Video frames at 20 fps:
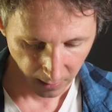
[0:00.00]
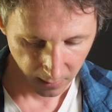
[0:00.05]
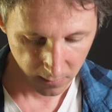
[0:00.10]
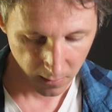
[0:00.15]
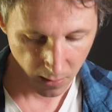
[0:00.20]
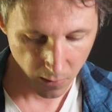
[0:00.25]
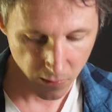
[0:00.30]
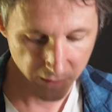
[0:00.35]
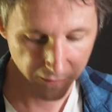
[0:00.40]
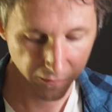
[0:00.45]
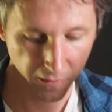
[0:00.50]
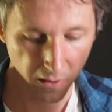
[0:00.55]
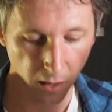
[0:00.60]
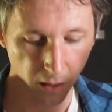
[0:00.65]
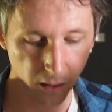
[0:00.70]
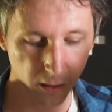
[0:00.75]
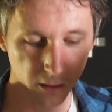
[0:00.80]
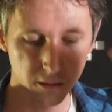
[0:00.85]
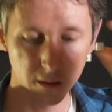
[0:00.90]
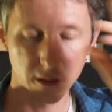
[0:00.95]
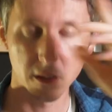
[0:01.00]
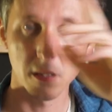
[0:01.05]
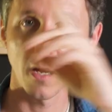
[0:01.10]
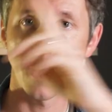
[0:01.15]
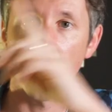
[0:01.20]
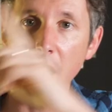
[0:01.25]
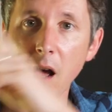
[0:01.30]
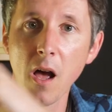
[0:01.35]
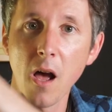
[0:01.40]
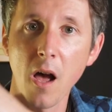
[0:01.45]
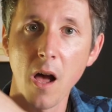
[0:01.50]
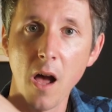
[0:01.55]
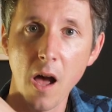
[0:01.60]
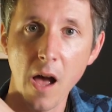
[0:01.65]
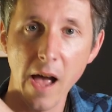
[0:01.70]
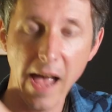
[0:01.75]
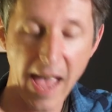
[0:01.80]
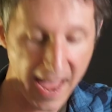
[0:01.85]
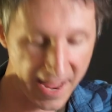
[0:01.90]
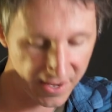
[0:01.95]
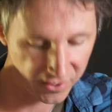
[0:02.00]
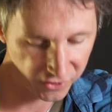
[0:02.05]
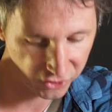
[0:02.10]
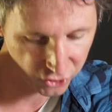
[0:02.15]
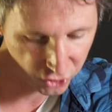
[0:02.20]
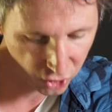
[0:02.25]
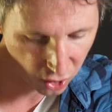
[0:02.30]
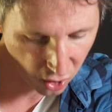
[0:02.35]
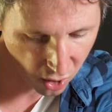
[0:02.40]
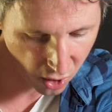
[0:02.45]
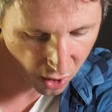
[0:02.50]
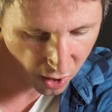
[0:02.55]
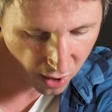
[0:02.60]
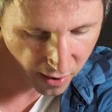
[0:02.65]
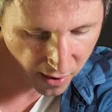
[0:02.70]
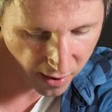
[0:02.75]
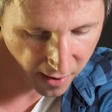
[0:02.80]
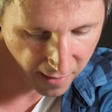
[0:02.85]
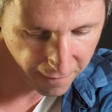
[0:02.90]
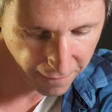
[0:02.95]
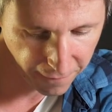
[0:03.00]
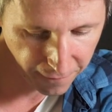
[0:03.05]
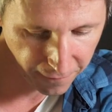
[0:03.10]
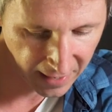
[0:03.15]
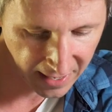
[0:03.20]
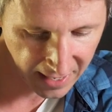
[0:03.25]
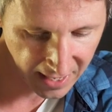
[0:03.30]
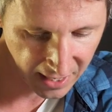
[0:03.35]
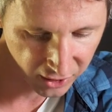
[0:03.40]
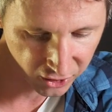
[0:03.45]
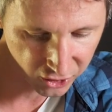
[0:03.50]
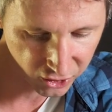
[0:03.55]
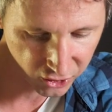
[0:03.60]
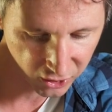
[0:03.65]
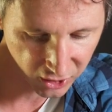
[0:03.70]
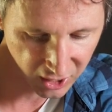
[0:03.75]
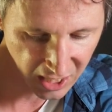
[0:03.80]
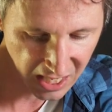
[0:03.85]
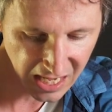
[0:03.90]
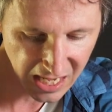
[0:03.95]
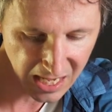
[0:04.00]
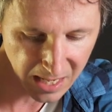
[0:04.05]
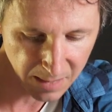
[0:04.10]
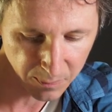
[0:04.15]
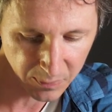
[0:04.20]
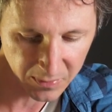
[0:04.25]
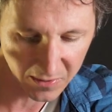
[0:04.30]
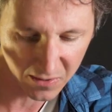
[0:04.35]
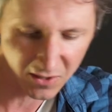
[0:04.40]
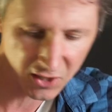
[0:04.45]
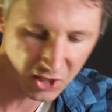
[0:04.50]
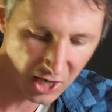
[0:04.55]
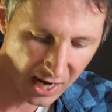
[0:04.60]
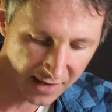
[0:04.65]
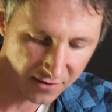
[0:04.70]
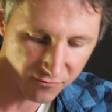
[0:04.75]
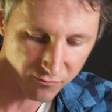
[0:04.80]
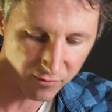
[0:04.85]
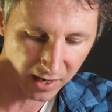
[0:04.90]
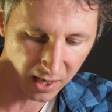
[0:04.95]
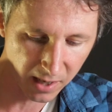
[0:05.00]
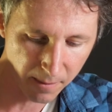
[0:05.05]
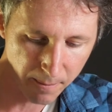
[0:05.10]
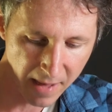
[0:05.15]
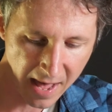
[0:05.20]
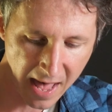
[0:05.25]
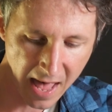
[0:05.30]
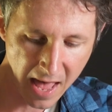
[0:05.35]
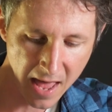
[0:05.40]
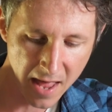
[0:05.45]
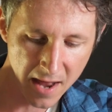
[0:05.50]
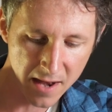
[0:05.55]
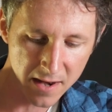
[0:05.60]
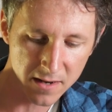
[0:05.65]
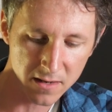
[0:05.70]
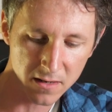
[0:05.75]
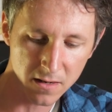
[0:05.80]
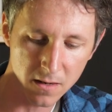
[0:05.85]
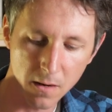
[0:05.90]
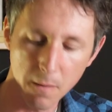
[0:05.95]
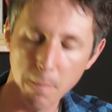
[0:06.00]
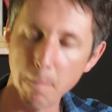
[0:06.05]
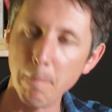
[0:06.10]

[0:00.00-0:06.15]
So you've got enjoy, finish, keep, suggest, recommend,